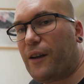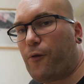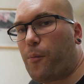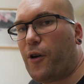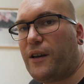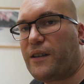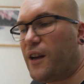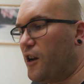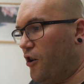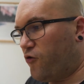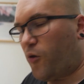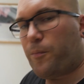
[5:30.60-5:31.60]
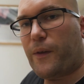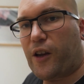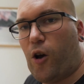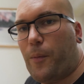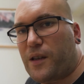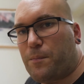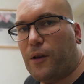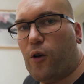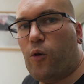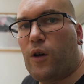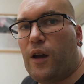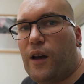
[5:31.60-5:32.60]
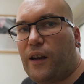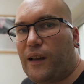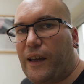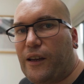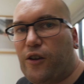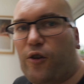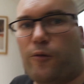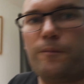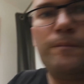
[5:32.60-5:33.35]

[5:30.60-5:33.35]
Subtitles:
it for print, drop them in the comments below and I'll let you know.